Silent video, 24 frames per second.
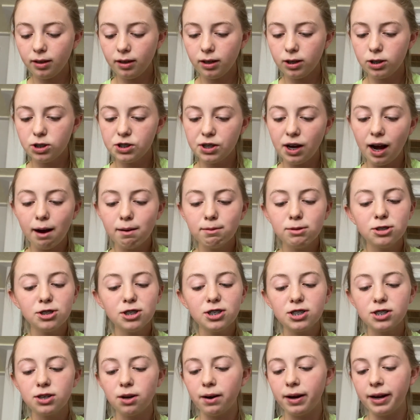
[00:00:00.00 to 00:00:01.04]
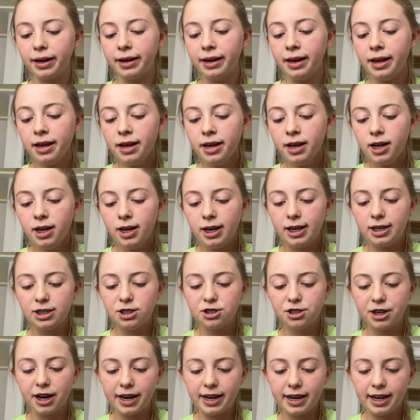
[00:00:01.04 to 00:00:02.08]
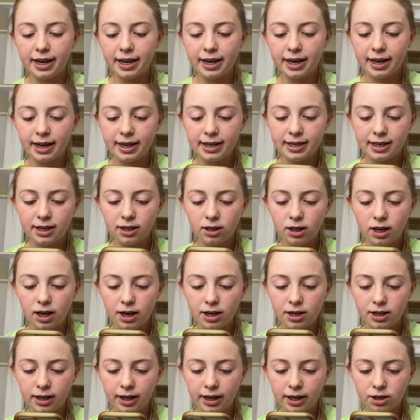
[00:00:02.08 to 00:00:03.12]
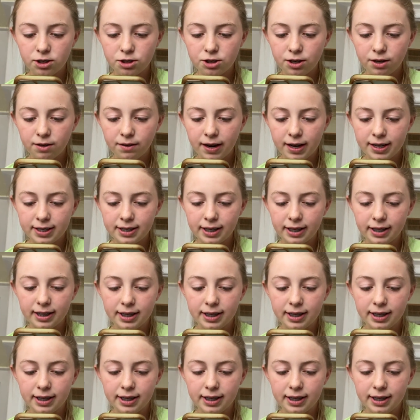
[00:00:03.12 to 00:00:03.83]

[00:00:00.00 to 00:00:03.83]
So I was just going in training, and I did a lot of trail rides.